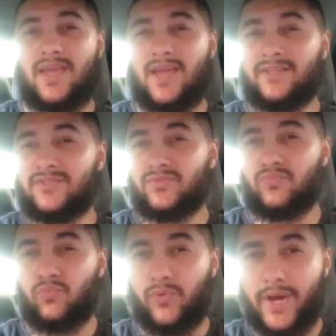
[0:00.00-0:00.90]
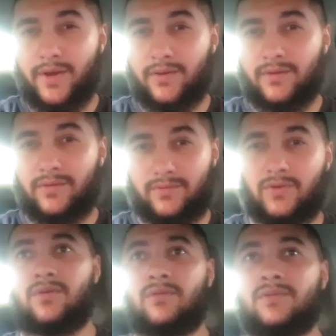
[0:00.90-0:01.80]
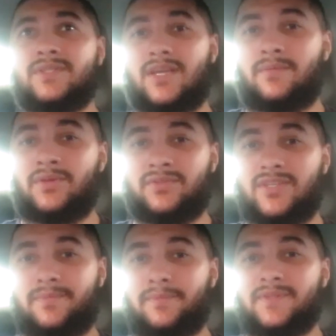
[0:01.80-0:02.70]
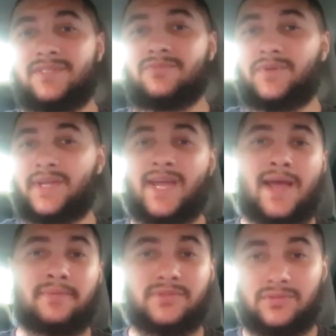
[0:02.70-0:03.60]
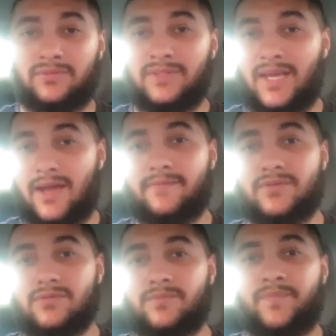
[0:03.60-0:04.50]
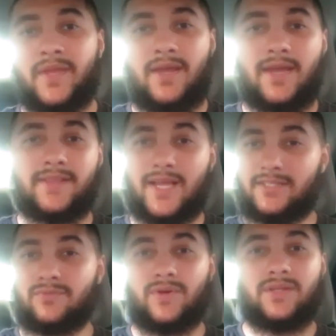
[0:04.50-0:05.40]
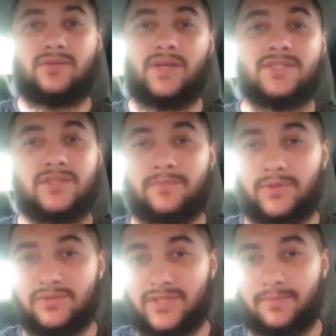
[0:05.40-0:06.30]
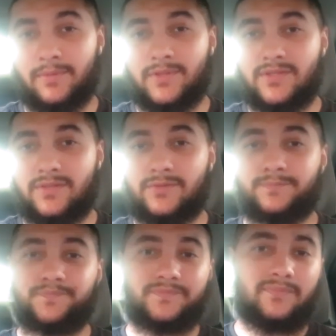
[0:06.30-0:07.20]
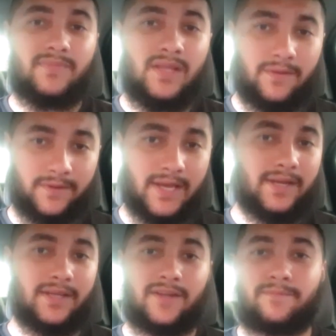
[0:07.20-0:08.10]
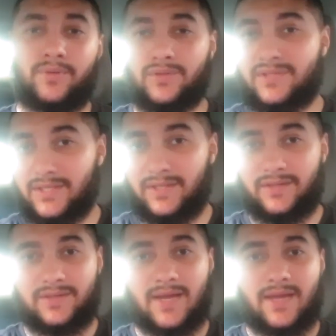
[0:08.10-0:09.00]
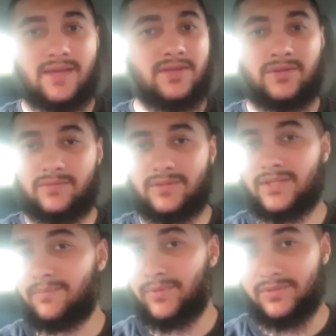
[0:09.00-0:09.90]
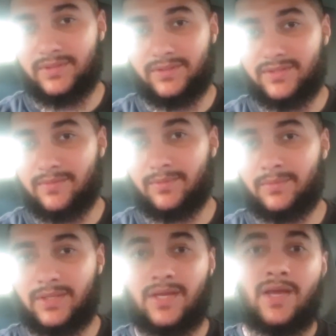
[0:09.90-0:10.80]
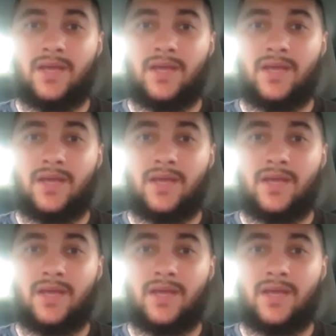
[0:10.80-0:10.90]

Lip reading: it's rare. The only time I use supplements is when I absolutely have to. And that's the way you guys should approach supplements too. If you're getting enough protein in your diet, you don't need a protein supplement.